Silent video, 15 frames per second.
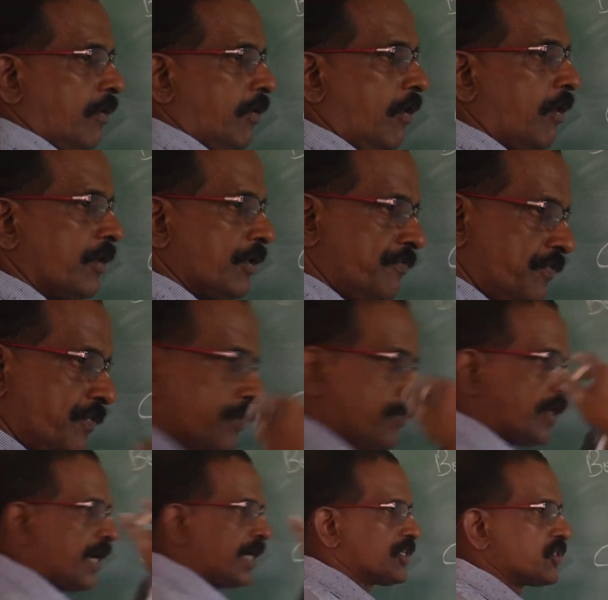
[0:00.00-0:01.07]
or if you
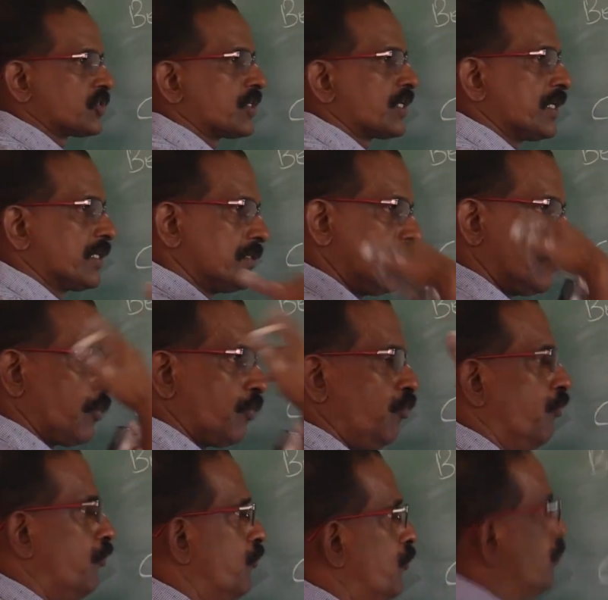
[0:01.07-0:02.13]
construct the roof,